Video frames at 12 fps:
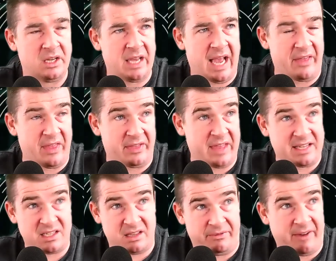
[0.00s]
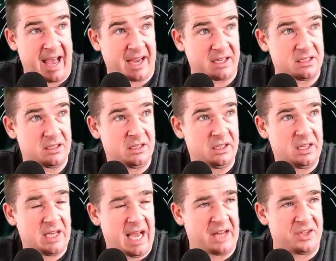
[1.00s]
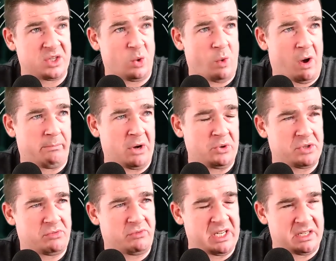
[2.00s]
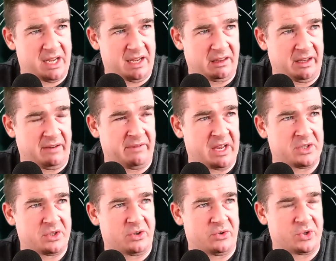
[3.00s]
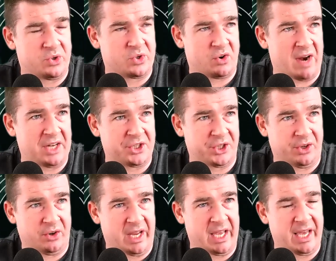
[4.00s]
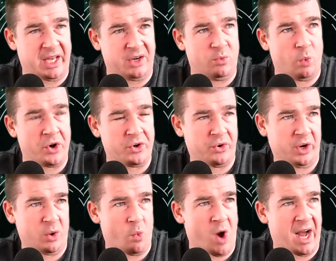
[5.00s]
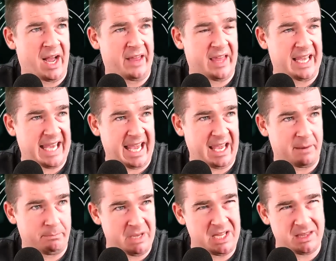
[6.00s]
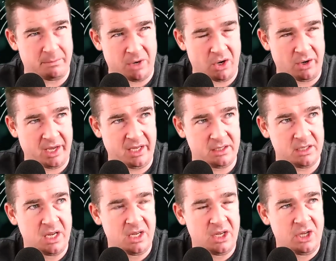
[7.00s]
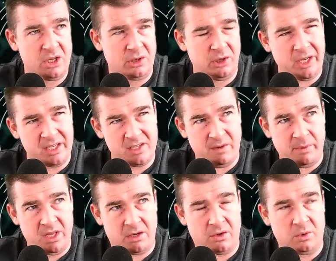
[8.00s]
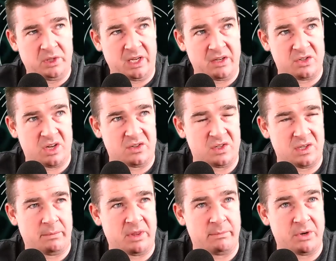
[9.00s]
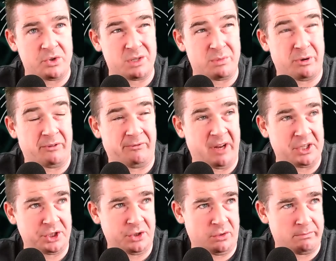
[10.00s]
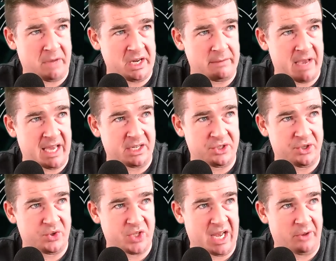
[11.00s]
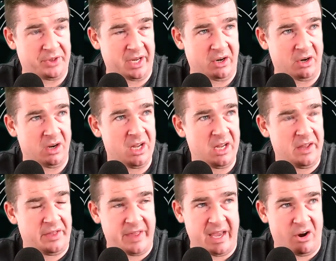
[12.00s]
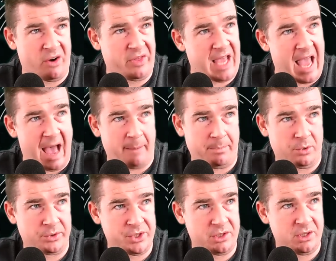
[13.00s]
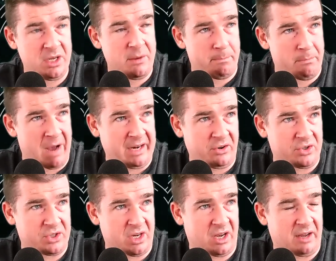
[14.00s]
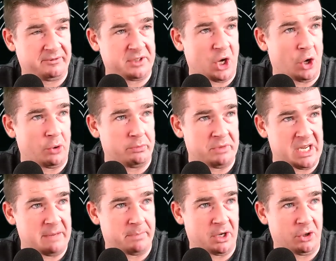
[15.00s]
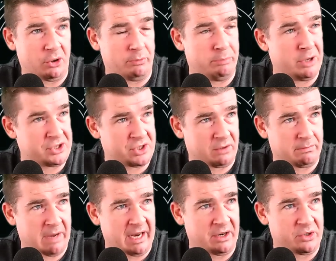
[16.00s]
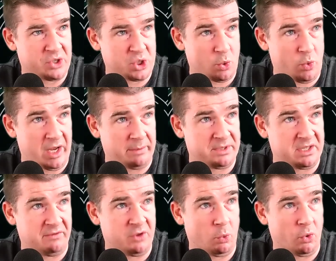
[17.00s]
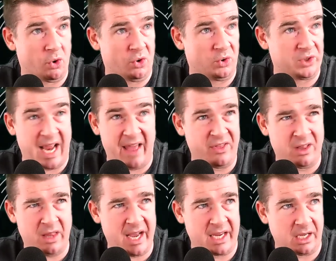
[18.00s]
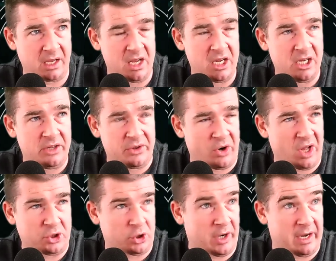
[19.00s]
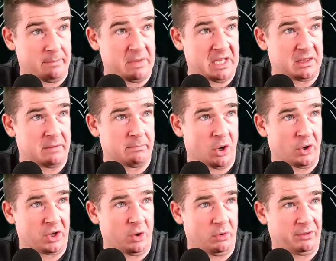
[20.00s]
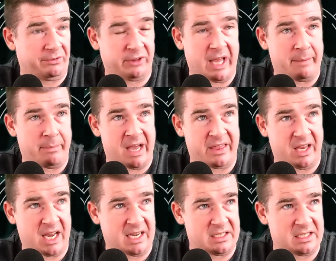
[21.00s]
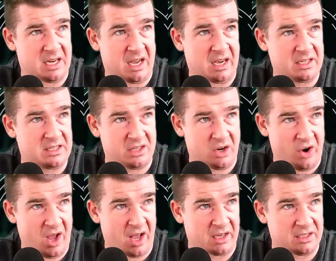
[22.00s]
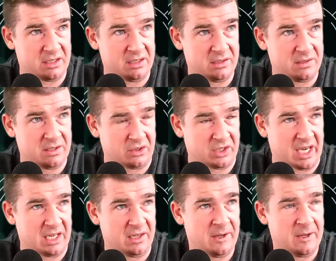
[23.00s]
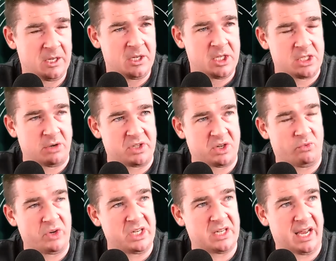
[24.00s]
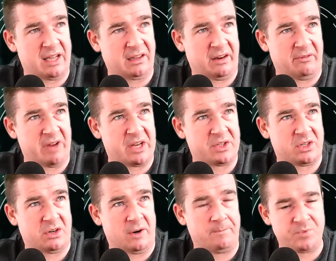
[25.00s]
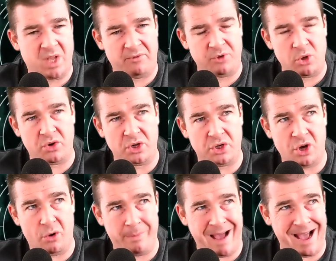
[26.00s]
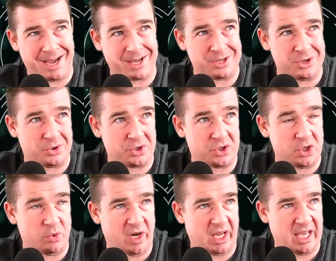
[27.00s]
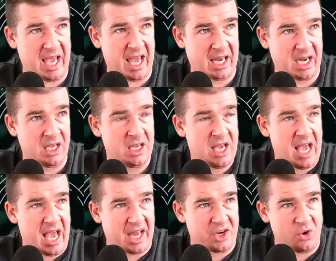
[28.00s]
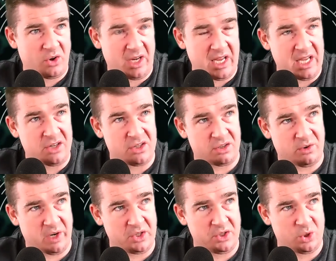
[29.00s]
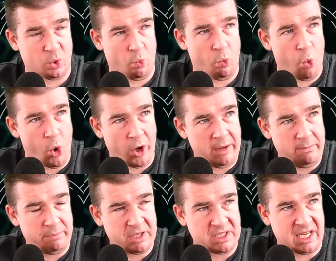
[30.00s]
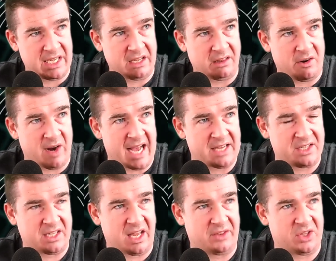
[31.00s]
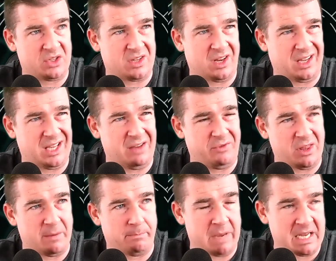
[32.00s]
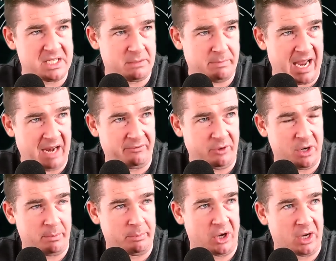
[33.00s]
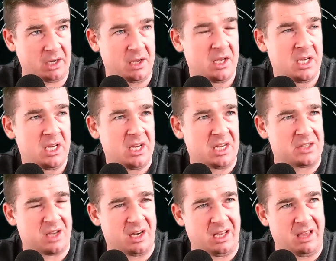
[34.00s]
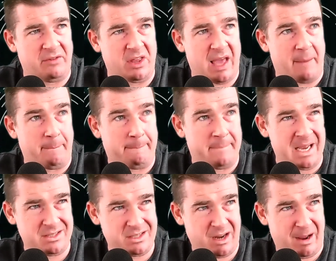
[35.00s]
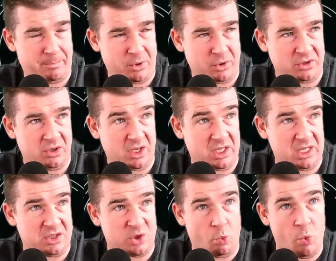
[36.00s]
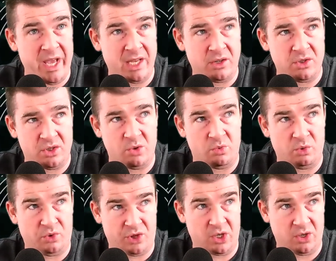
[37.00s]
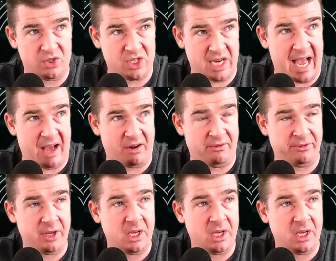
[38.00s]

And that's the fact. And so while most retail investors are scratching their head, wondering why they can't beat the market, look at some of the holdings on some of the most professional money managers out there. They are the Apples, Microsoft, Home Depot, Bristol Myers Squibbs of the world, and the like. They're not trying to beat the market with fly-by-the-night stocks. They're not, okay? So as a retail investor, if you could go back and you could do it again, and you could enter into one particular asset that's going to give you the best bang for your buck, it's going to give you that best opportunity to win 2/3 out of